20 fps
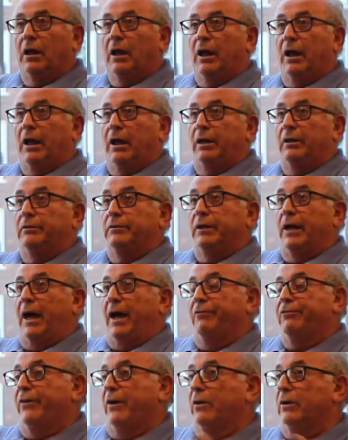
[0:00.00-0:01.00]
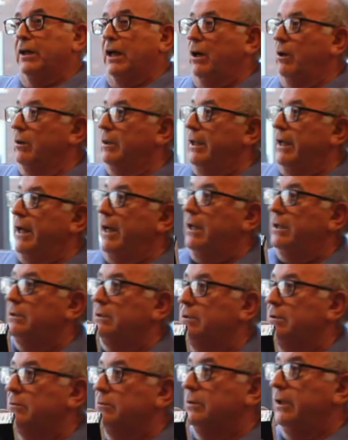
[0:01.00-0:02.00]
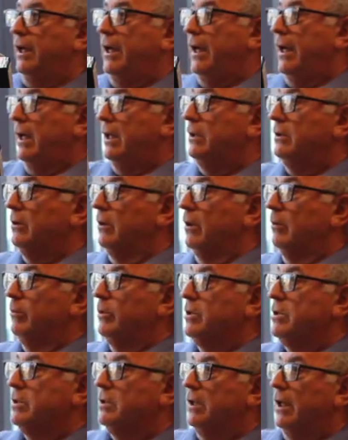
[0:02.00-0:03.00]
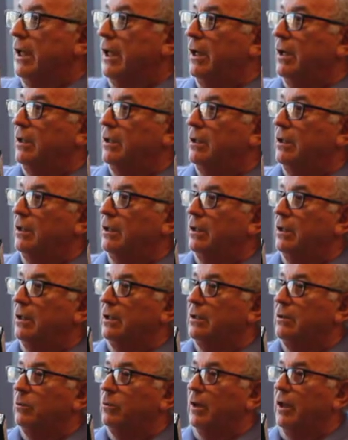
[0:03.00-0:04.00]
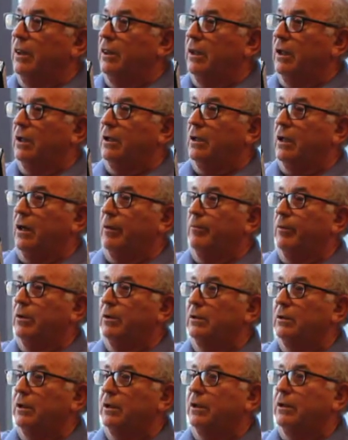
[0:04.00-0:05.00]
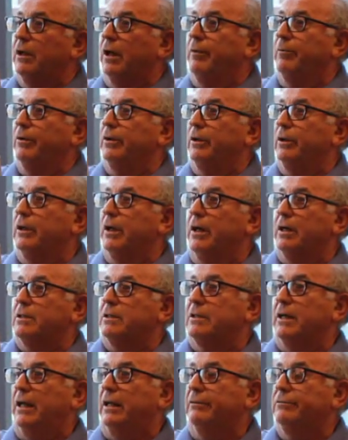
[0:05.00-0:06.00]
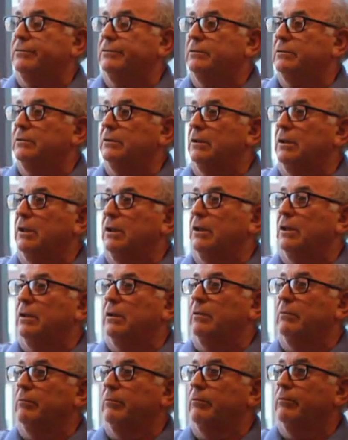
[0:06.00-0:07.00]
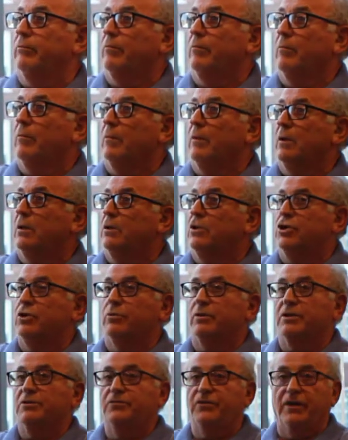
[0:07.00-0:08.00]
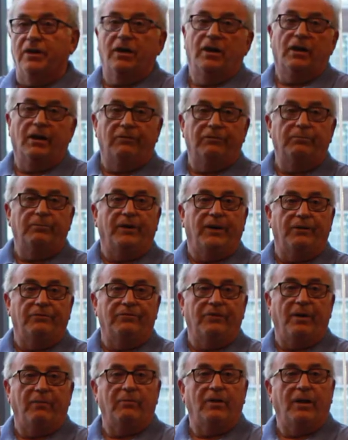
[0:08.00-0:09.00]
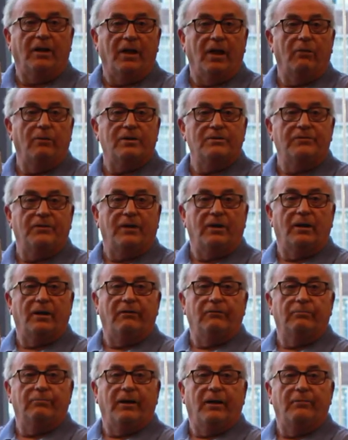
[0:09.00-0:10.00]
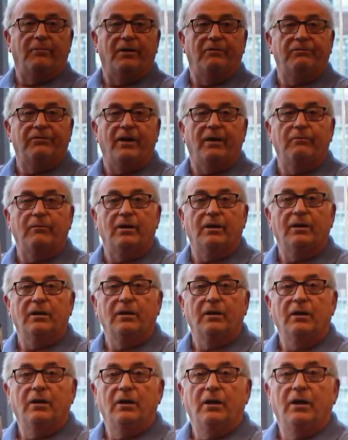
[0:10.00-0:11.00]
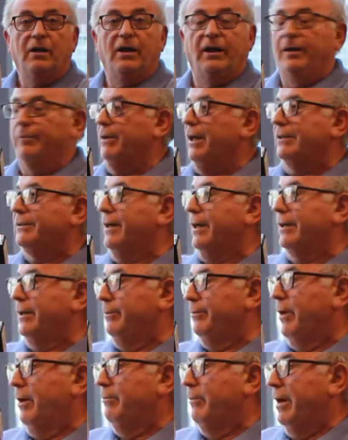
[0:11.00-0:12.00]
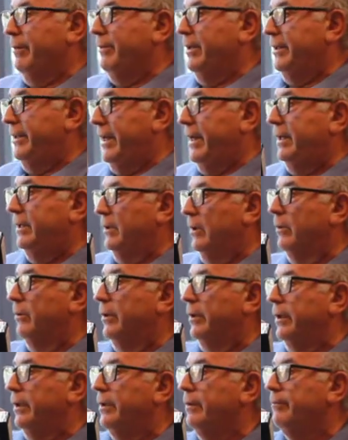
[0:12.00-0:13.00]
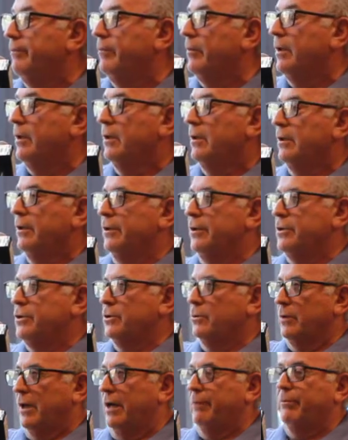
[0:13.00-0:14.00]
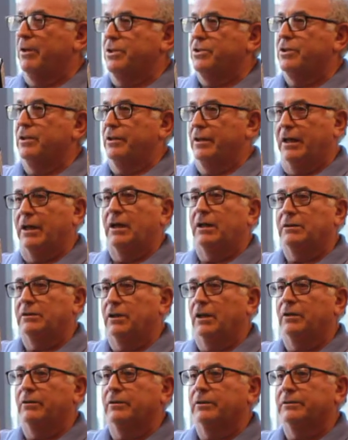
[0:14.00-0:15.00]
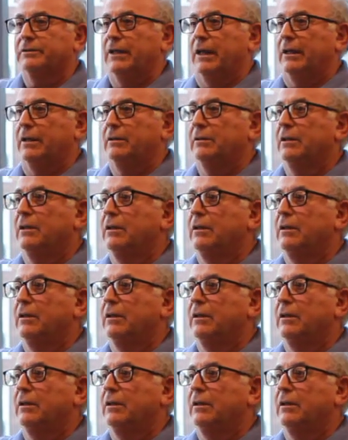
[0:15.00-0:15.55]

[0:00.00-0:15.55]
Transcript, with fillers: And I found out that we had almost like one thing in common in ourselves. She was very loved by her family, and I was very loved by my family. And I'm not talking about mom and dad only. The reason why I mentioned that, I'll tell you in a second.